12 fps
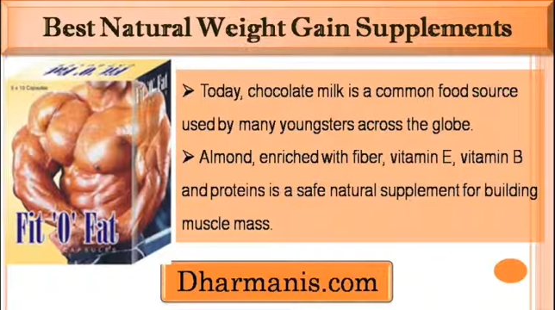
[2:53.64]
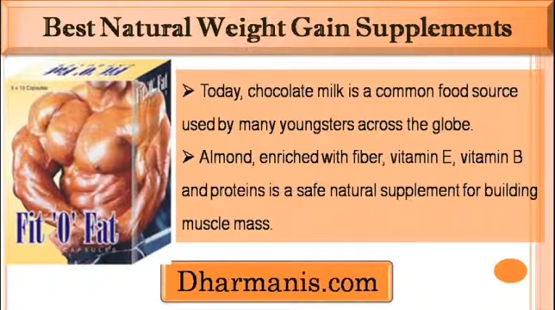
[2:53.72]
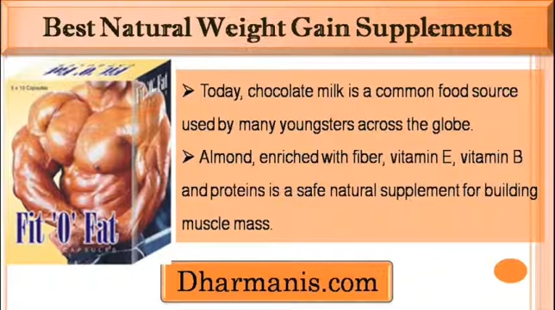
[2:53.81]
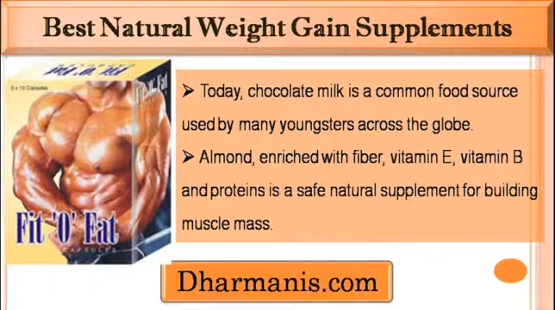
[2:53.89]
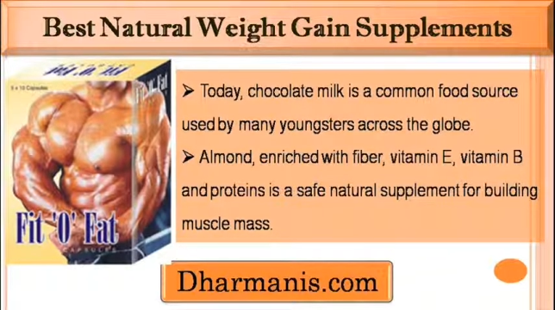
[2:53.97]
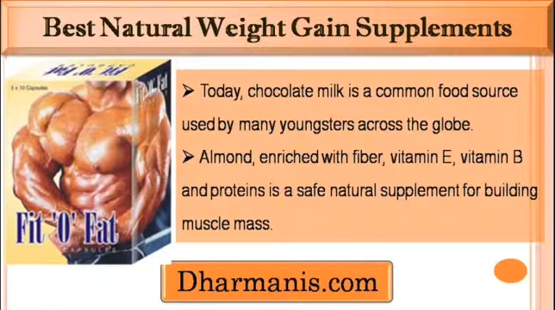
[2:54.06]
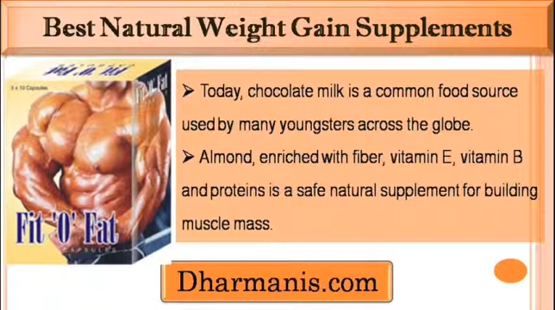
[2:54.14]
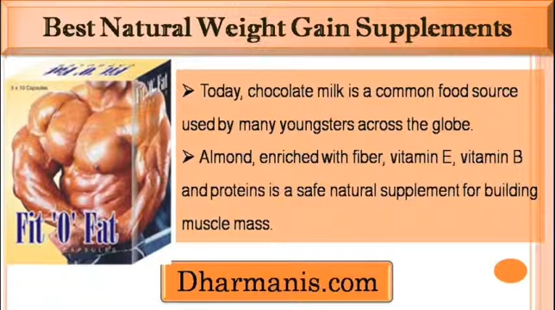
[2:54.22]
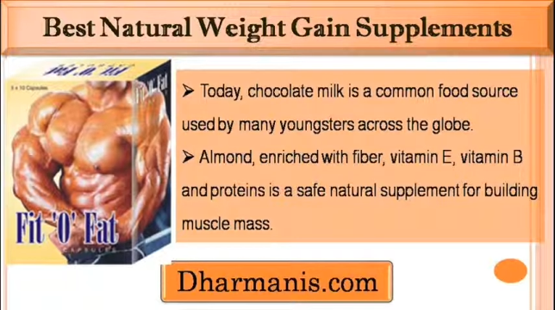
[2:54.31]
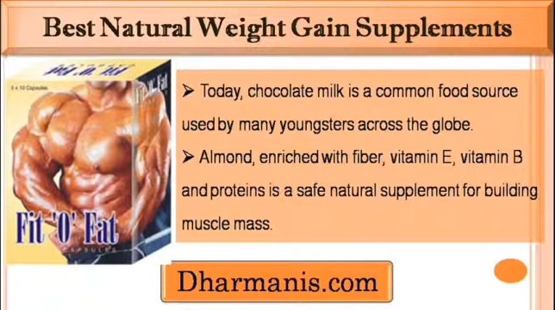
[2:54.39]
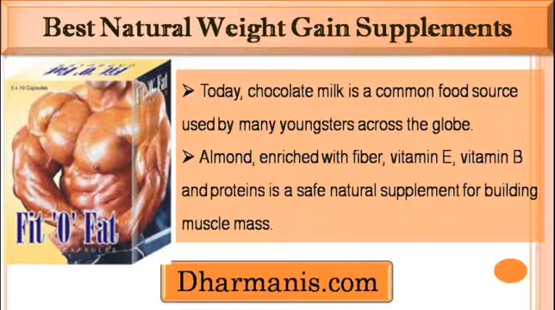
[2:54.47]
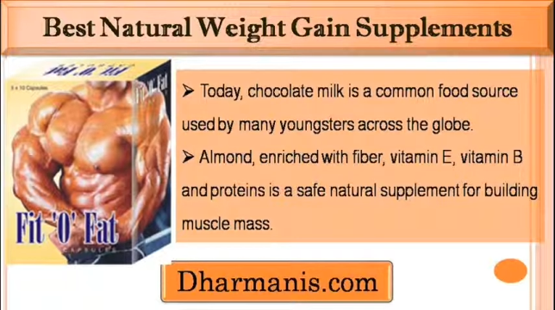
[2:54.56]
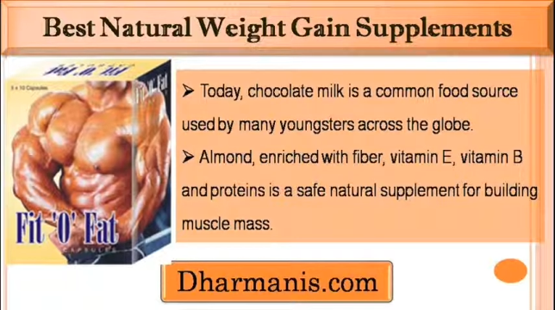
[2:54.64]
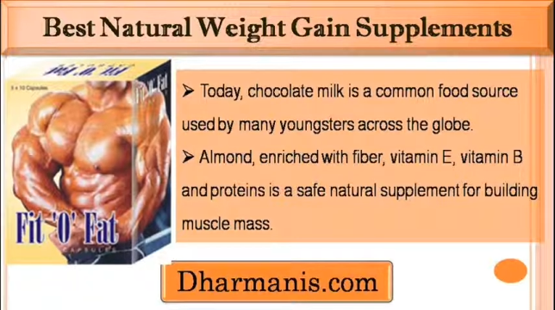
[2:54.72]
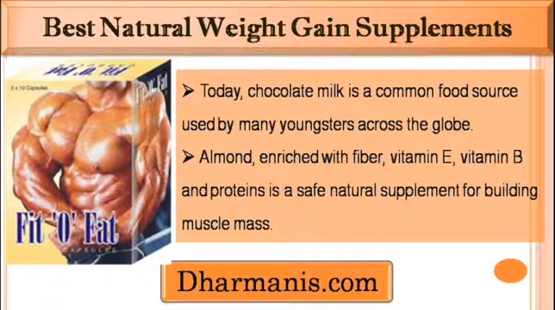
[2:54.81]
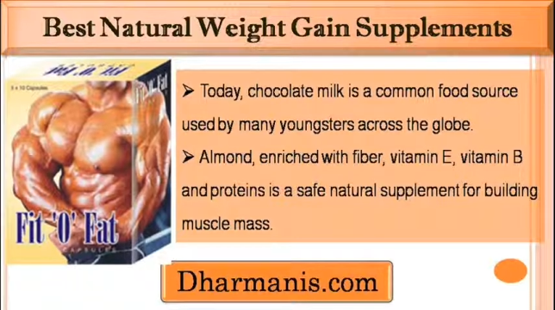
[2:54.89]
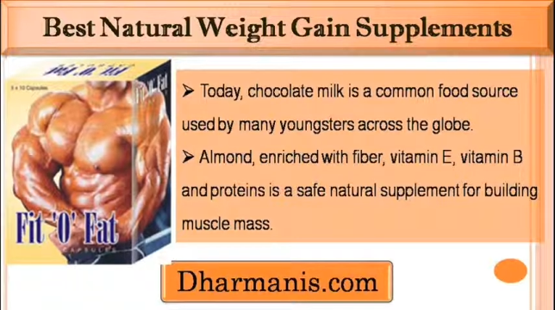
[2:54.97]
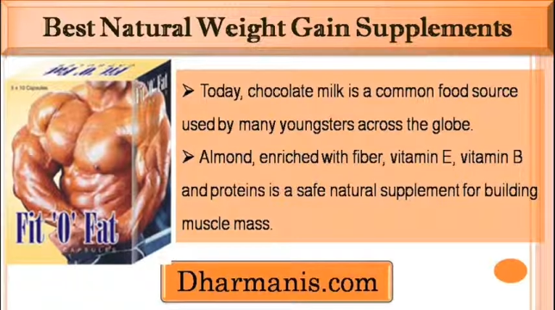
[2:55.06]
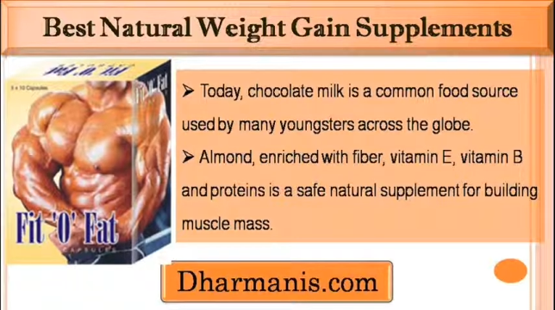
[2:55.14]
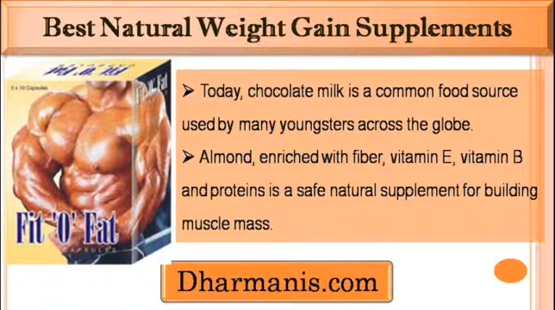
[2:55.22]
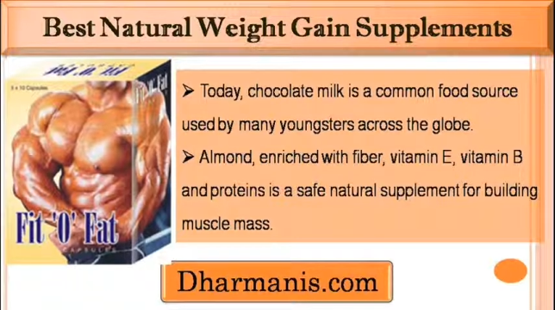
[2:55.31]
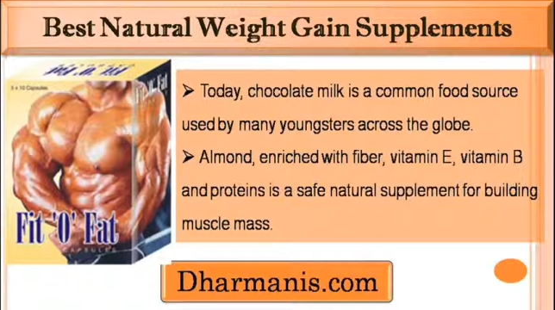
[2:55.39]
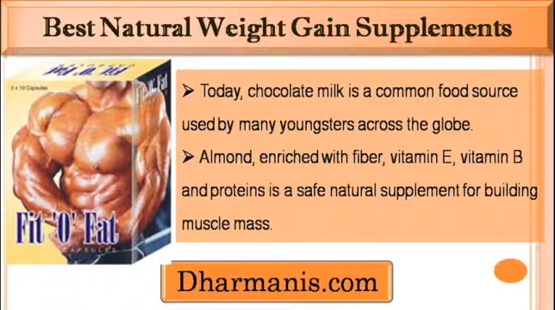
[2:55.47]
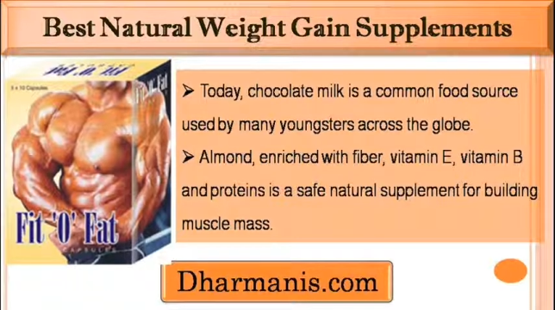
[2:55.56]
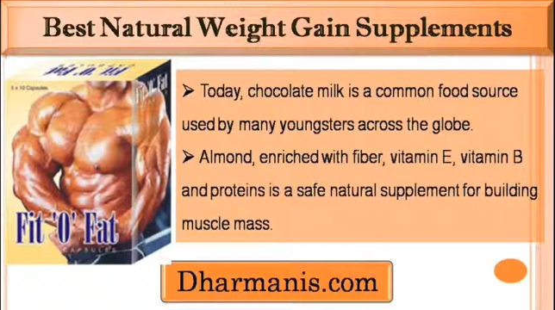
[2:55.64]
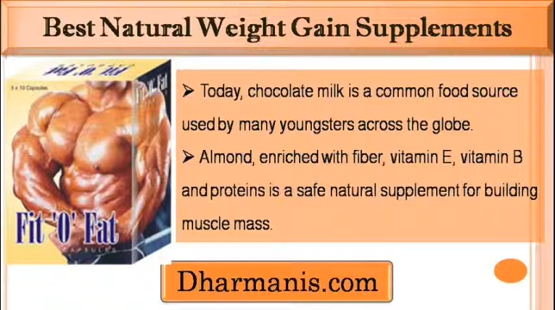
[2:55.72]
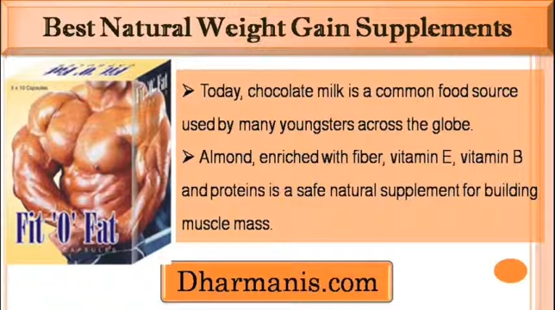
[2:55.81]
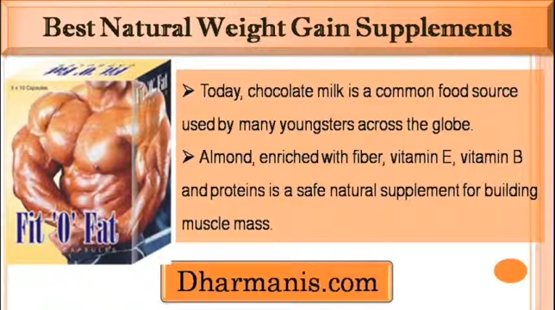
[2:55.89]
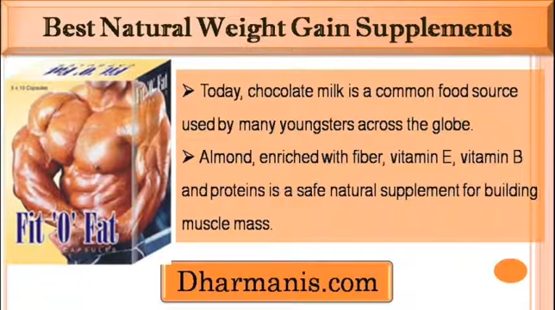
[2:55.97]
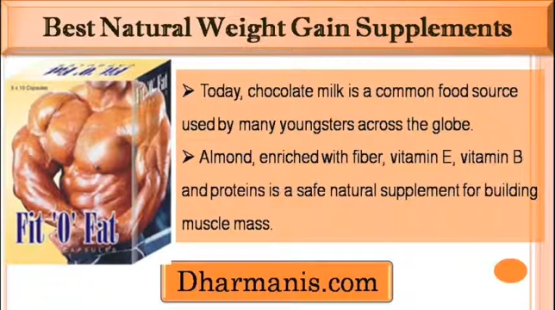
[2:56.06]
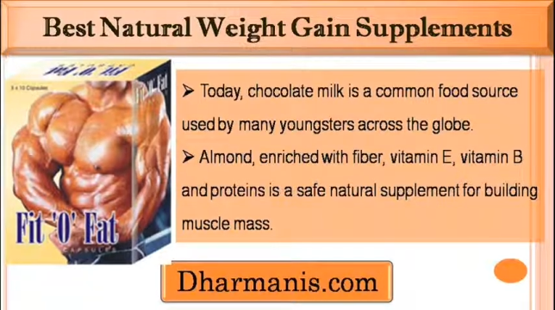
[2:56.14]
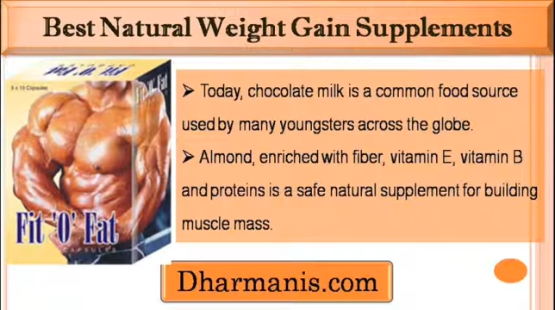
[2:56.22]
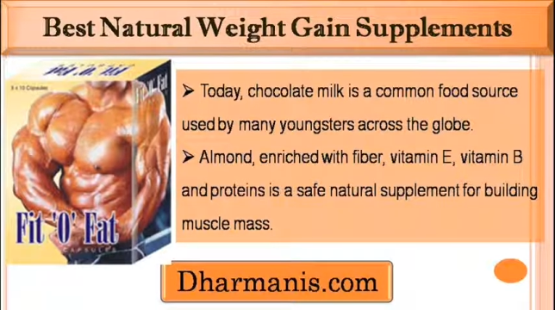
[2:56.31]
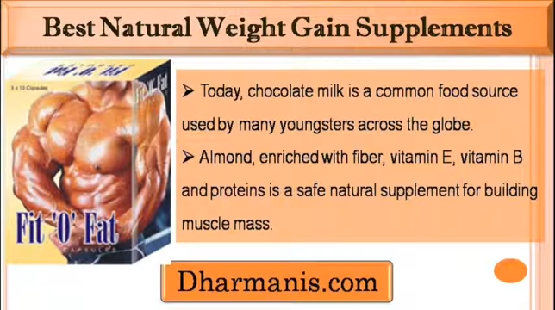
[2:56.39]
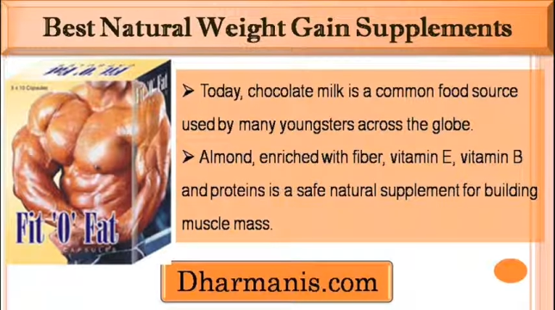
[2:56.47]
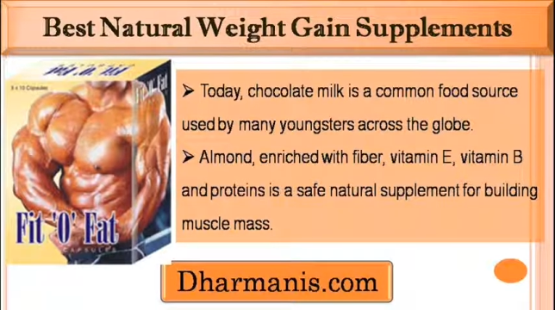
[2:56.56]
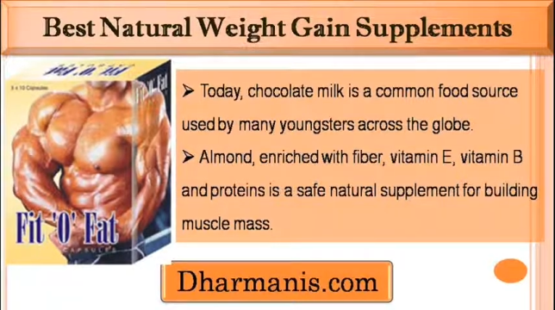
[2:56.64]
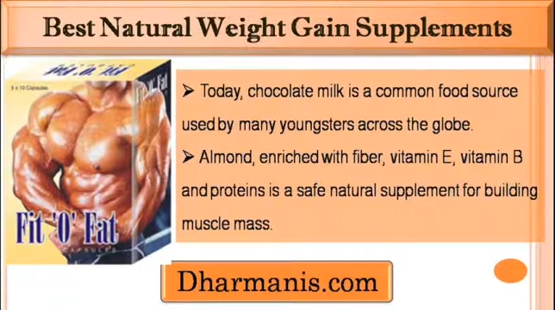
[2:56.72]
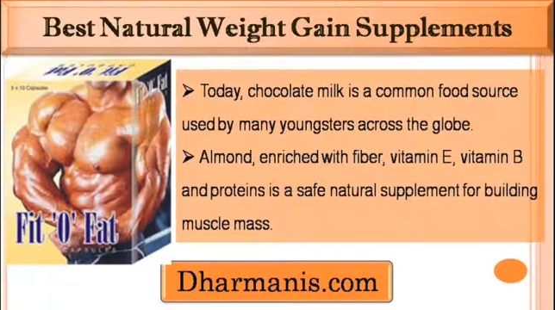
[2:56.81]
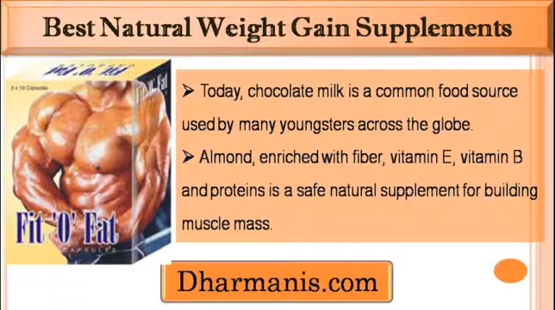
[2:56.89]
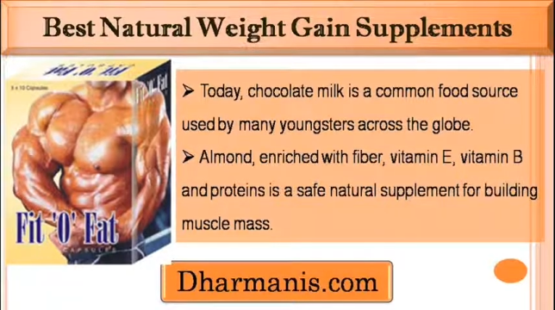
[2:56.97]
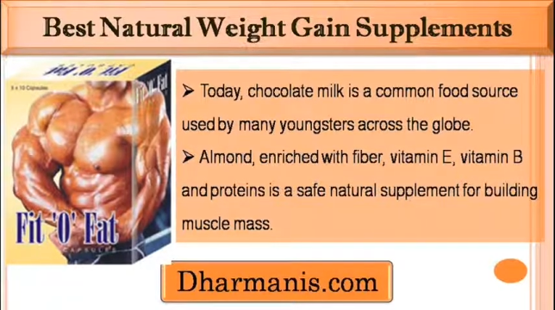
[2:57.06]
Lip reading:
[unreadable: no face in view]